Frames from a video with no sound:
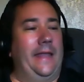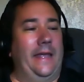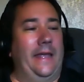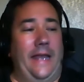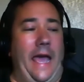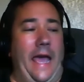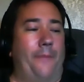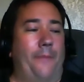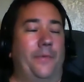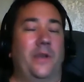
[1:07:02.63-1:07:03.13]

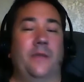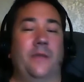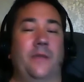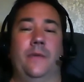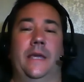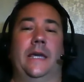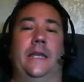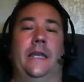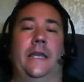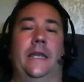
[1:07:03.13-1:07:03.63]
it happened to
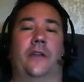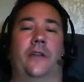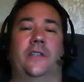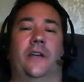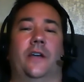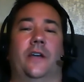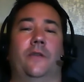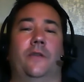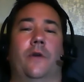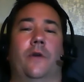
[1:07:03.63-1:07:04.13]
me, and I'll
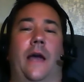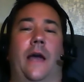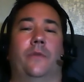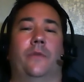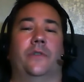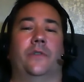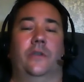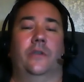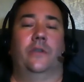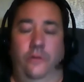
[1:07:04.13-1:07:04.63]
tell you what, I
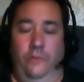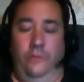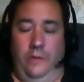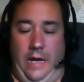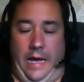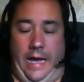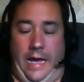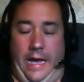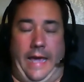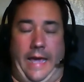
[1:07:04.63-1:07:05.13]
was the new
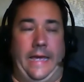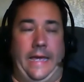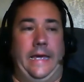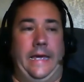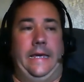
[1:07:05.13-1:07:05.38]
guy,